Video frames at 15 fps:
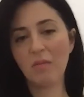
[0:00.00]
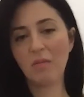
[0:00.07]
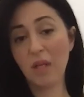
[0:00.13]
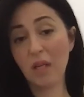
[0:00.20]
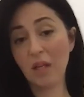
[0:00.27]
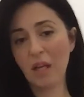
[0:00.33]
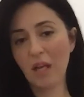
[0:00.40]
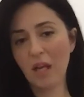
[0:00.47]

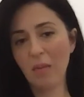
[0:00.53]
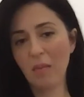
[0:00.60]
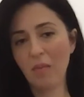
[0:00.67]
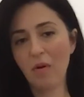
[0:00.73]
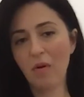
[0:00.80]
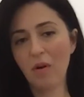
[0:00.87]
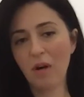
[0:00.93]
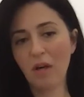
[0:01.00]
beat him,
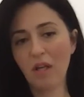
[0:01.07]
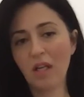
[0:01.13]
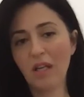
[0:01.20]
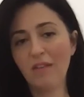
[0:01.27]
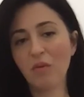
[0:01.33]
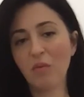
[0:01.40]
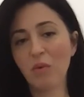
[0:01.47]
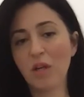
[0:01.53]
or he
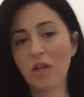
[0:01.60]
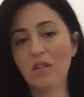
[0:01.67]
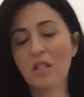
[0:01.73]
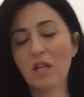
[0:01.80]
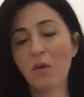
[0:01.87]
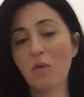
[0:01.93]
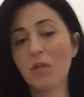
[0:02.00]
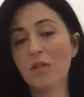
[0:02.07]
never wanted
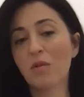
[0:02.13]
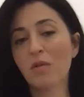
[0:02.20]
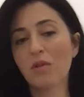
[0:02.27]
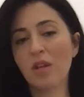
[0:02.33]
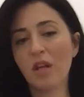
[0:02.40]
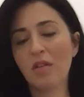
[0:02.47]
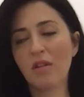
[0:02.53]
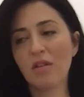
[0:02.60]
someone to
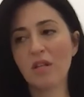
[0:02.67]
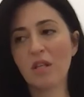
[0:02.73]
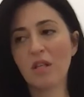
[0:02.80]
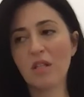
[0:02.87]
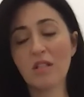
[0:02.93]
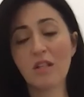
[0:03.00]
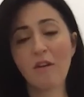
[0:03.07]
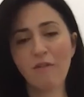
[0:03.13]
think that
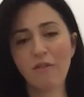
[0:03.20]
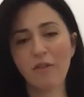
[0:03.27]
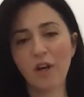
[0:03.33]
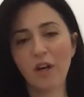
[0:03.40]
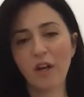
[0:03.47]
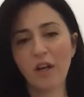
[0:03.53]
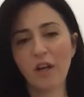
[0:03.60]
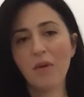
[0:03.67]
he's
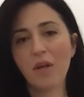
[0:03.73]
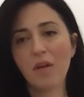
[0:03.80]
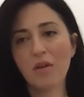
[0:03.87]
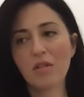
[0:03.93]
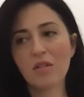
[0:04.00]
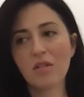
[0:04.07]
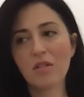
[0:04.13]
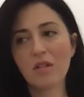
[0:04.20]
suffering,
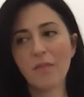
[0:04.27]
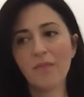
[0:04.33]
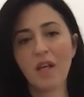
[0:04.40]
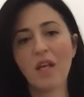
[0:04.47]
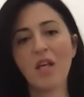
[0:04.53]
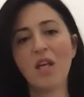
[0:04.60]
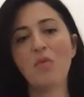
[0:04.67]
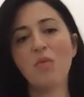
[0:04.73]
because
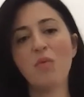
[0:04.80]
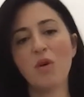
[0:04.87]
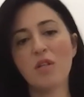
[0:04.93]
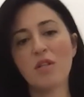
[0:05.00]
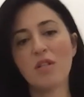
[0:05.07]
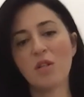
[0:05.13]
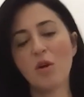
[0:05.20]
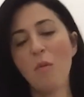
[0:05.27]
he was
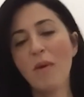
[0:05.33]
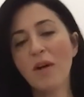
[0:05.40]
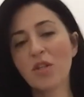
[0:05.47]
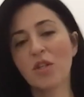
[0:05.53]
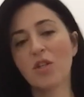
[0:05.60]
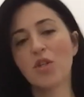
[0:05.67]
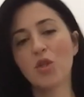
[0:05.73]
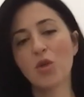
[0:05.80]
so much
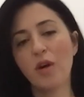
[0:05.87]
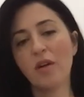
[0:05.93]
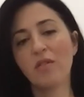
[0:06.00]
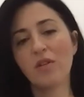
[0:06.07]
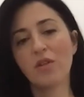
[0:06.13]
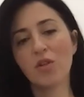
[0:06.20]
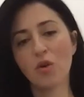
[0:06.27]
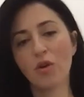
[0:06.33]
enjoying
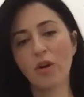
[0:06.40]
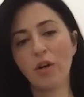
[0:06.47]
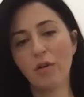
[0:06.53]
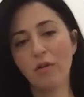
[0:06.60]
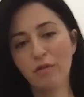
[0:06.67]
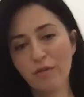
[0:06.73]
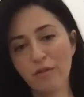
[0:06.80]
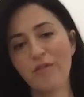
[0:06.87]
the journey of